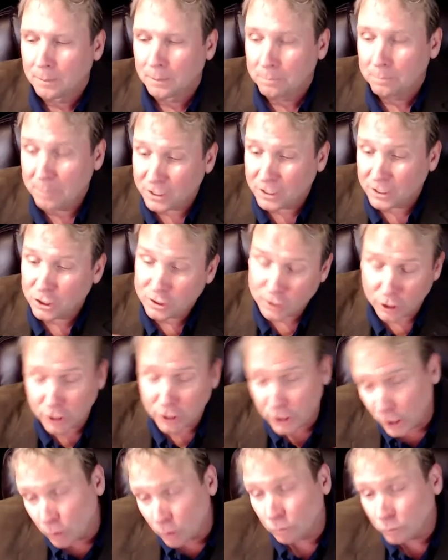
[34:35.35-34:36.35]
But so you
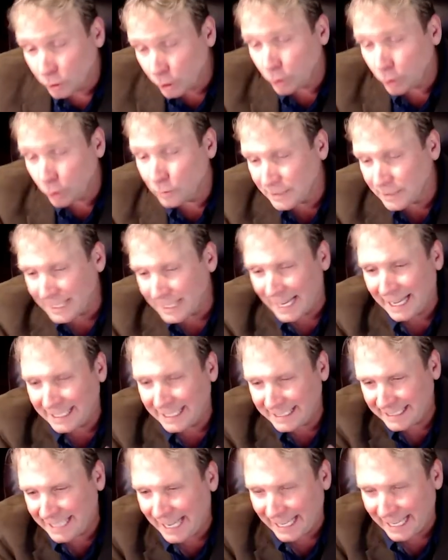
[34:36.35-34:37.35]
don't lose
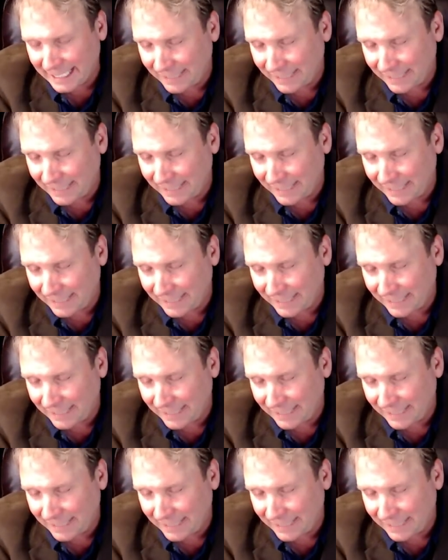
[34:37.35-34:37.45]
that debt.